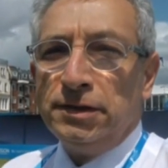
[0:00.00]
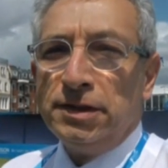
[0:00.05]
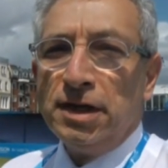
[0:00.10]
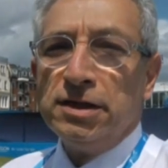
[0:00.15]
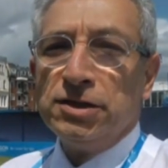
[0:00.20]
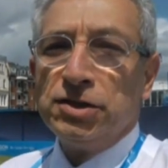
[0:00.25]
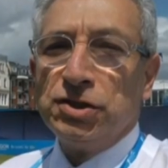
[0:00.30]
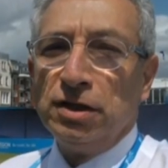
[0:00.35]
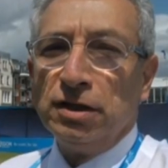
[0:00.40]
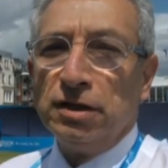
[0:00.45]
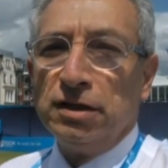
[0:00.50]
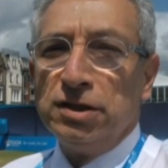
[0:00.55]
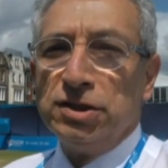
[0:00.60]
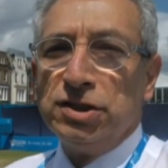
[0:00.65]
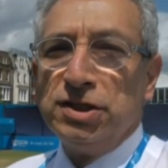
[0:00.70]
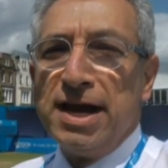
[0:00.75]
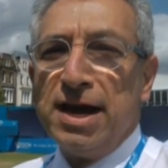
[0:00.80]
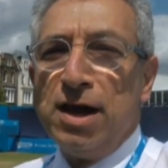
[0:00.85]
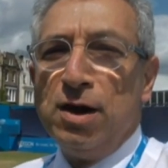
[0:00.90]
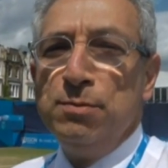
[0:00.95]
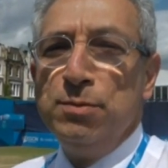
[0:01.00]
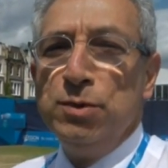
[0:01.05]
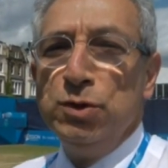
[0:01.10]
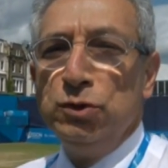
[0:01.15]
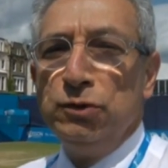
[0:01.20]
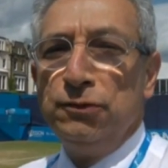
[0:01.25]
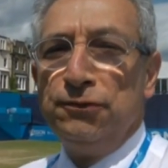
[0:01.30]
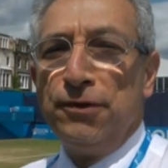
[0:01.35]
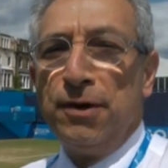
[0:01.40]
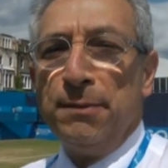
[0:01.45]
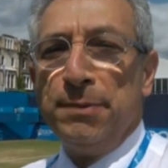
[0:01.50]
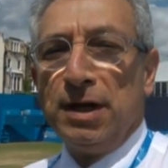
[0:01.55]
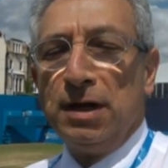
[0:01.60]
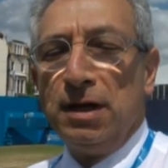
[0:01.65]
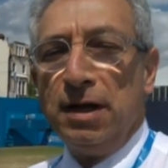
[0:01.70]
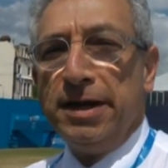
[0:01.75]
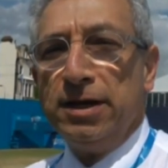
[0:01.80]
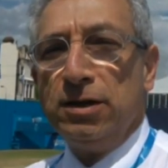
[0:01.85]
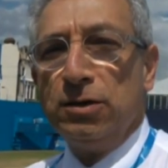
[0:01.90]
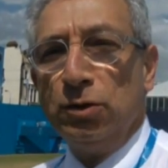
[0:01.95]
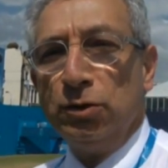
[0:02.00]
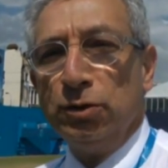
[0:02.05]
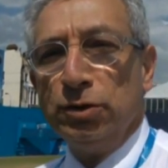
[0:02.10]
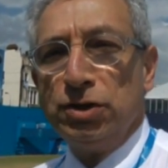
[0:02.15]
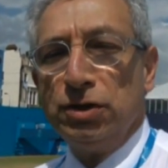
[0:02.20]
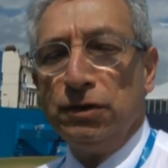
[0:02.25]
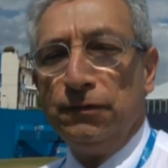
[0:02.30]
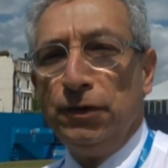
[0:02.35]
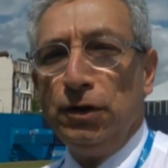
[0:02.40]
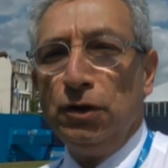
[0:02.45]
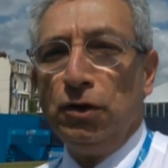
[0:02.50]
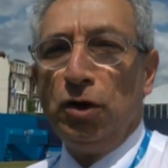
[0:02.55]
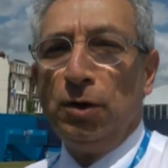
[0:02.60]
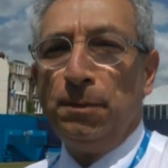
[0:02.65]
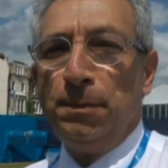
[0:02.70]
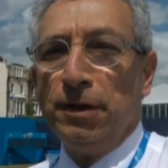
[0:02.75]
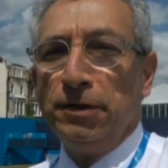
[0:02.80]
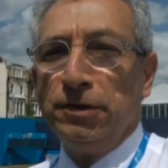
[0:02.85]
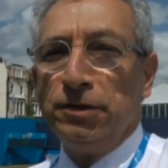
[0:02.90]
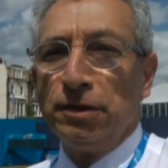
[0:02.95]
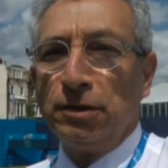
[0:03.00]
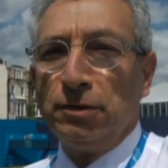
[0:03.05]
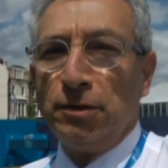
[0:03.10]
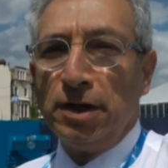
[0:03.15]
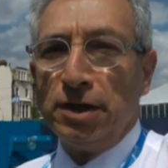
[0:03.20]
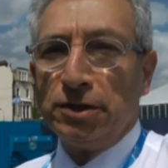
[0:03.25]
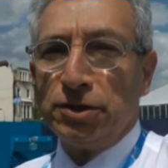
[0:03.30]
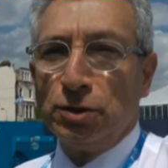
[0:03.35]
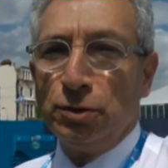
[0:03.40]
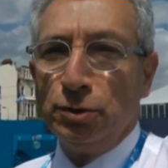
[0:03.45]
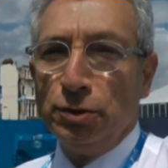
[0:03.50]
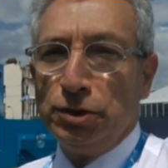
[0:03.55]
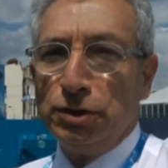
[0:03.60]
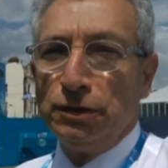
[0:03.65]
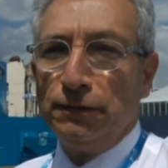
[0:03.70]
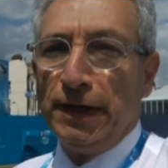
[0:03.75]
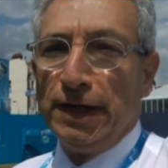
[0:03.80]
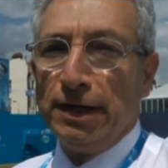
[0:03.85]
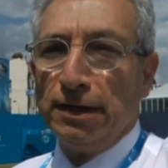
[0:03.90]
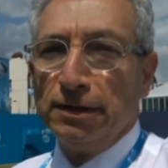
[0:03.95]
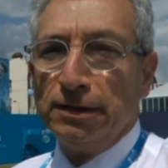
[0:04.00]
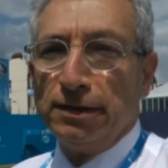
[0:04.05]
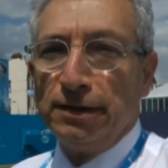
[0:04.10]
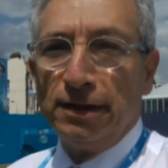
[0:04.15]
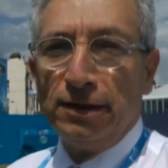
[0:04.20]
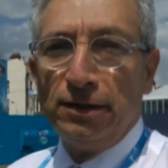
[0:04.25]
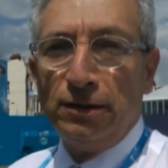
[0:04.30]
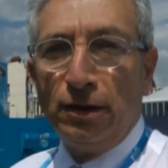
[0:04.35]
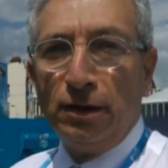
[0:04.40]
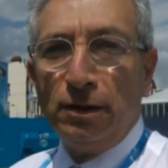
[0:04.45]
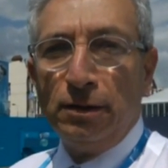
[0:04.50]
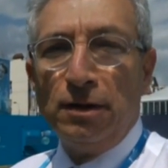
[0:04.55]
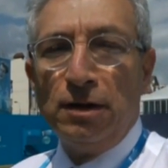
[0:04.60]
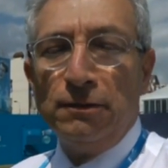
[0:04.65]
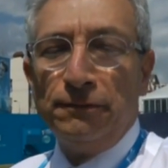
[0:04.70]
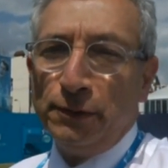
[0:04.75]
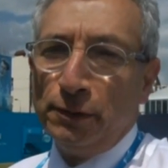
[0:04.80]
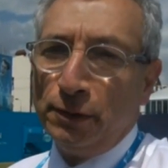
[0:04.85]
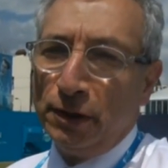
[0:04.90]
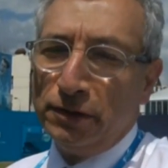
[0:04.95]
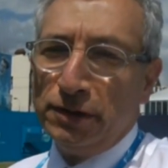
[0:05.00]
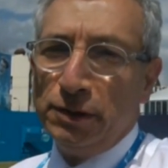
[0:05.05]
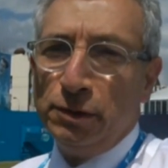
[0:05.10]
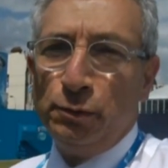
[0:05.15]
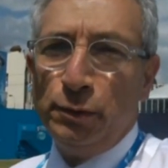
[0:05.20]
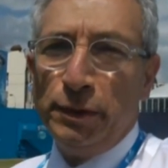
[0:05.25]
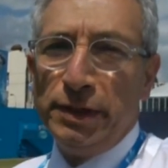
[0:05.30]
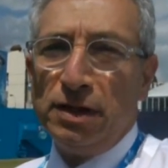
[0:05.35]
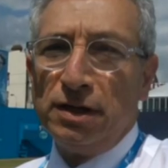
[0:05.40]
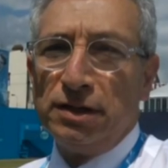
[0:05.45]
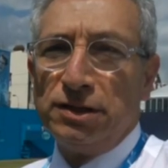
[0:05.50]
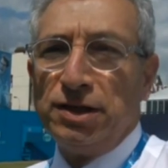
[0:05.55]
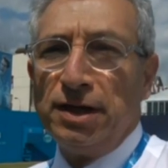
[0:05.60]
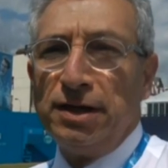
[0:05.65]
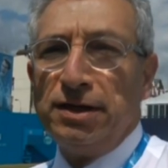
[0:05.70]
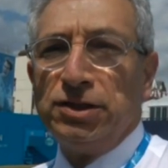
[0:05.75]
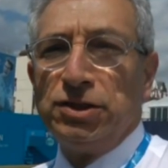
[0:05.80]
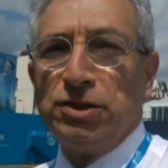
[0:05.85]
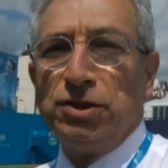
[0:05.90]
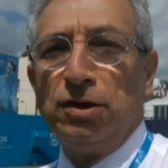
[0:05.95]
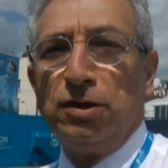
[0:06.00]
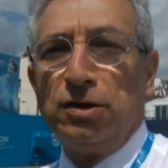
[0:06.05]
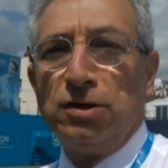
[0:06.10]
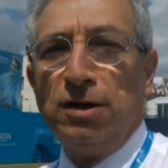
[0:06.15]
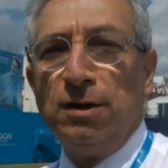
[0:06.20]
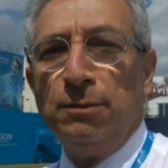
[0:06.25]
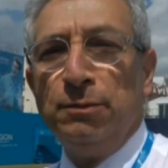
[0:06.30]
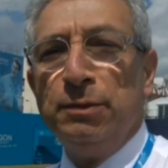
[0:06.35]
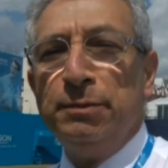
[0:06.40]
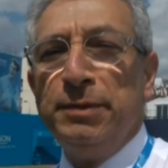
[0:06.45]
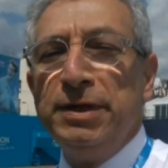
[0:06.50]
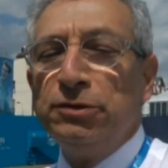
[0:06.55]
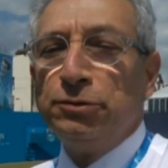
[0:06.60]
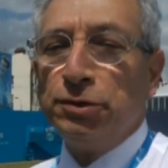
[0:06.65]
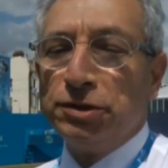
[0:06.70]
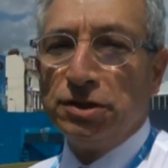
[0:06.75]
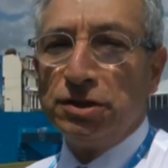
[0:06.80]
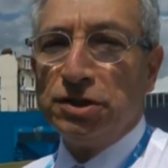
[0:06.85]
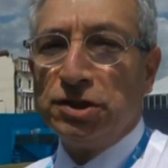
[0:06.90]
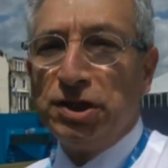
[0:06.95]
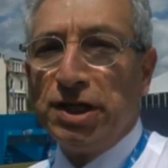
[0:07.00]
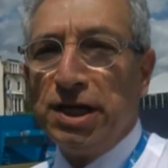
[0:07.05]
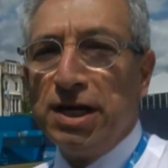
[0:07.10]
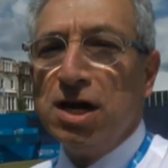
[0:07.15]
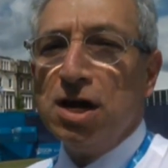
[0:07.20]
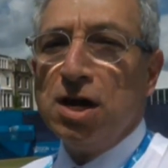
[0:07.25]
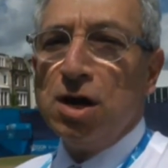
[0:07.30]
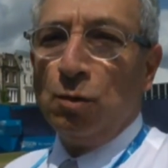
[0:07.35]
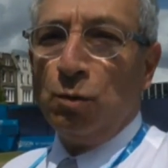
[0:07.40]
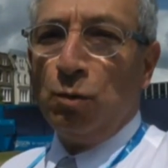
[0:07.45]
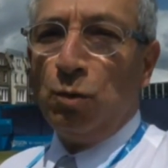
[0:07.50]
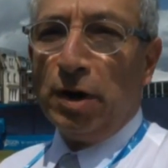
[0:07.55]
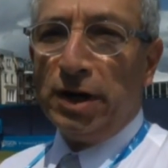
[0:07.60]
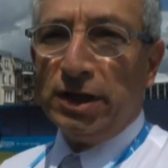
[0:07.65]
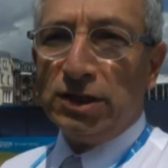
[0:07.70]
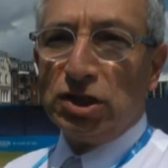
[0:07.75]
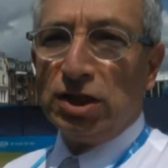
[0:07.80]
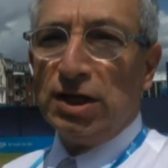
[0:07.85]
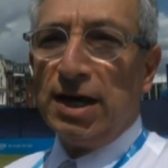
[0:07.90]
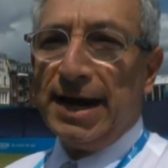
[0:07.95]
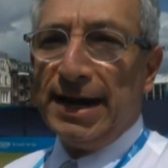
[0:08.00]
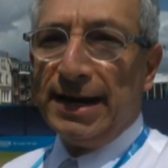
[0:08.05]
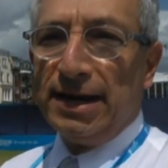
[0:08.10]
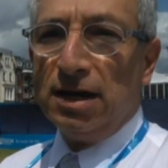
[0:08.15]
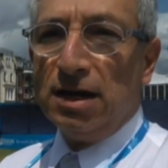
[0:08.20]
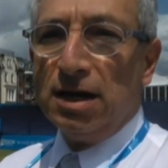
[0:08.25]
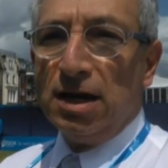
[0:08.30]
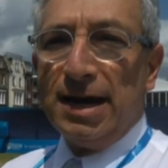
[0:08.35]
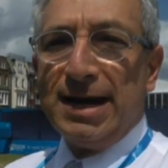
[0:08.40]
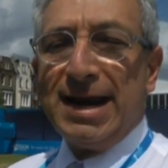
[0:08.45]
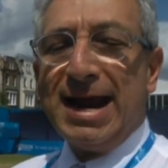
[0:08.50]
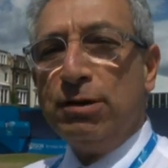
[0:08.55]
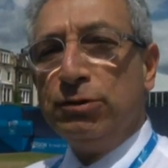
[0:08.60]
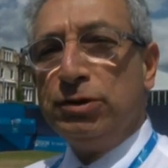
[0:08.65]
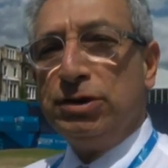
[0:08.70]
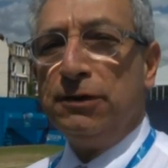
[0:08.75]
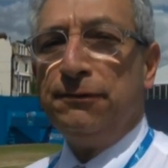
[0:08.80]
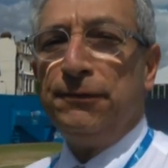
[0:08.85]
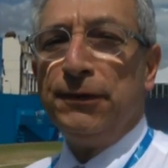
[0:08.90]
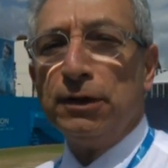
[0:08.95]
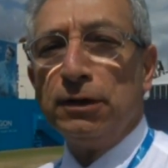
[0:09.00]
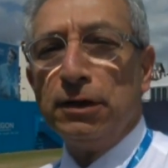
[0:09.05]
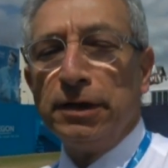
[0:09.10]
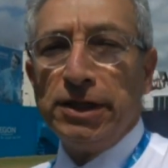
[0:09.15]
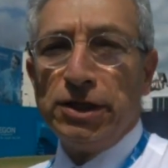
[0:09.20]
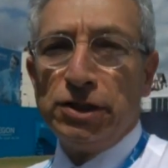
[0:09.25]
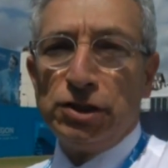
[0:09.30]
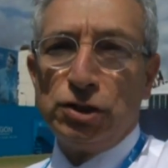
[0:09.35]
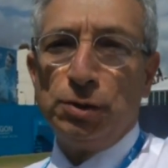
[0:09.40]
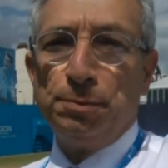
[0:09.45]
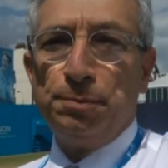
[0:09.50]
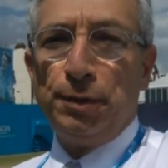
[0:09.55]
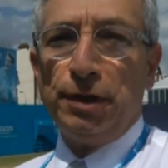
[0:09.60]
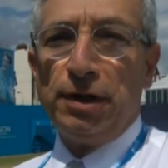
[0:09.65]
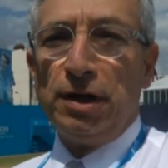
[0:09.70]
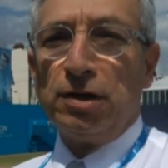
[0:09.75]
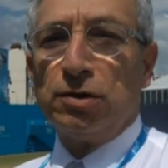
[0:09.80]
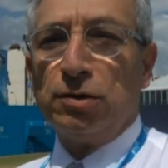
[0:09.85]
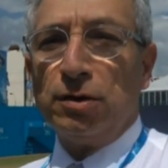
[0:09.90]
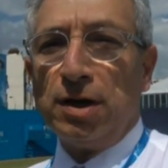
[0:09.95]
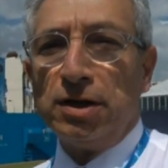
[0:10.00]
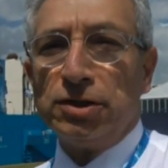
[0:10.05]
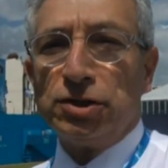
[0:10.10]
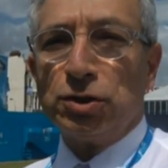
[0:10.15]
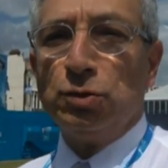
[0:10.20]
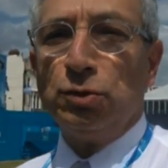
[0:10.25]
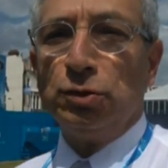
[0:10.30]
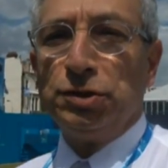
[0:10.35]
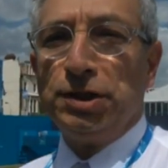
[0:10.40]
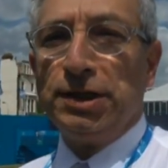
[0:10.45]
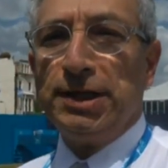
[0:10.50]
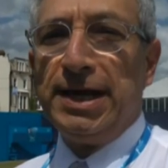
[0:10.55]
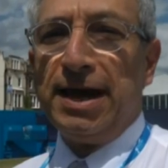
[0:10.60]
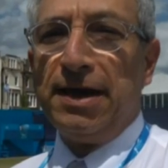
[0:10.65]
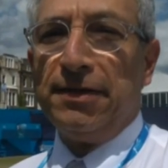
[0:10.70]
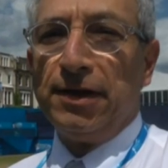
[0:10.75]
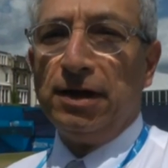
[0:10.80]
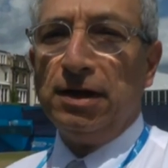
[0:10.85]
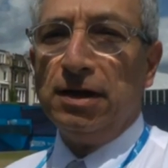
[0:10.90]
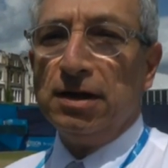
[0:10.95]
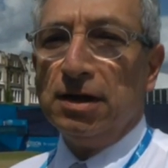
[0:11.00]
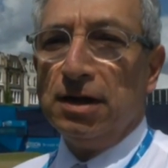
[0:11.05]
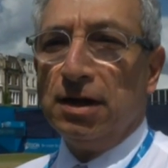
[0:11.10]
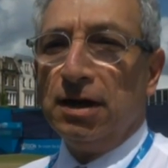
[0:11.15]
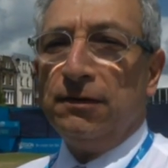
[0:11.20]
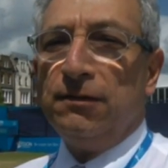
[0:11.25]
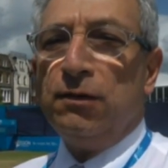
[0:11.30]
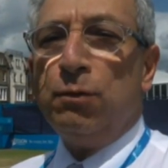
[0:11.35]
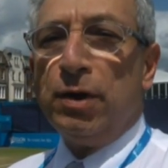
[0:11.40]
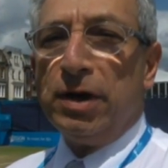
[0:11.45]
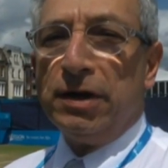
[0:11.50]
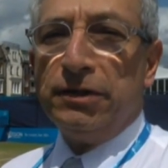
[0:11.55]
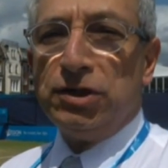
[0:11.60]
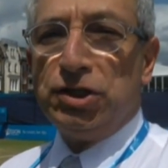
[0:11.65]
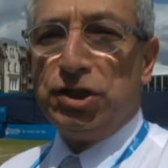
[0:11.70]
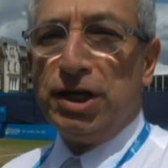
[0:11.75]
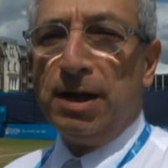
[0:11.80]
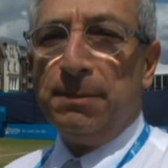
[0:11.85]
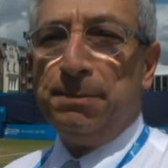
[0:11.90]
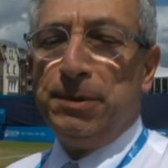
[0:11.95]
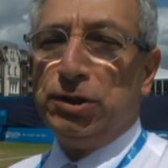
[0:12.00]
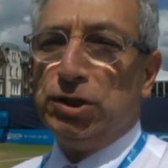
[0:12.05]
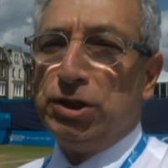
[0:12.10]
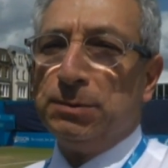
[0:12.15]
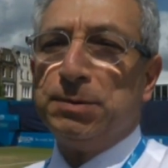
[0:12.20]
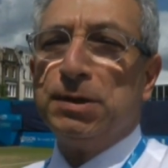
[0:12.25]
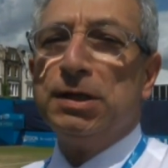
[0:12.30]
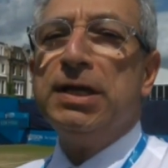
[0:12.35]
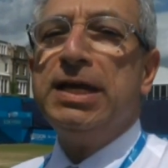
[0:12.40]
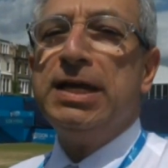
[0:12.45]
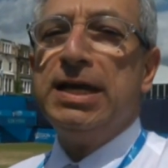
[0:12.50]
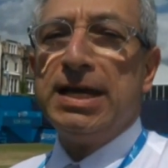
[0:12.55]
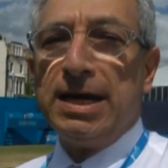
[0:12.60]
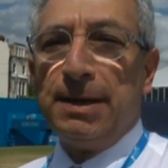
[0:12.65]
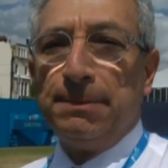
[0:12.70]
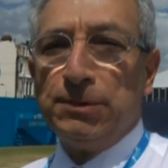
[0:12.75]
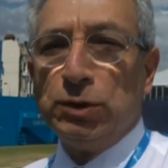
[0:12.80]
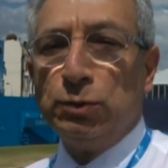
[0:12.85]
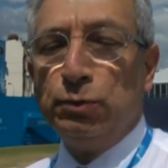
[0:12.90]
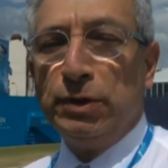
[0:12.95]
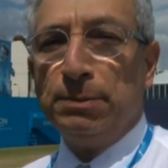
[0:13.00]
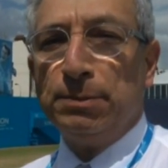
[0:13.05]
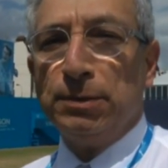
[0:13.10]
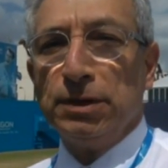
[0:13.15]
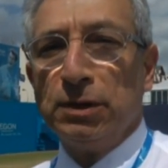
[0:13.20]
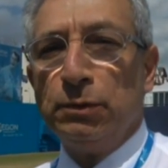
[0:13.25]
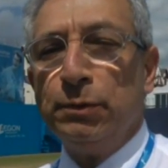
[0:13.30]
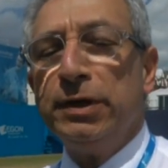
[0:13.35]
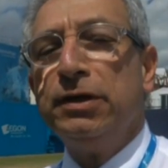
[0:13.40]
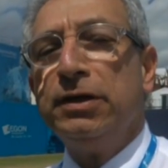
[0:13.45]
The tennis circuit has now moved from the clay courts of Europe onto the grass courts of England, and I thought on wearetennis.com it would be interesting to see what it's like and how difficult it is to put a grass court together for one of the championships leading up to Wimbledon.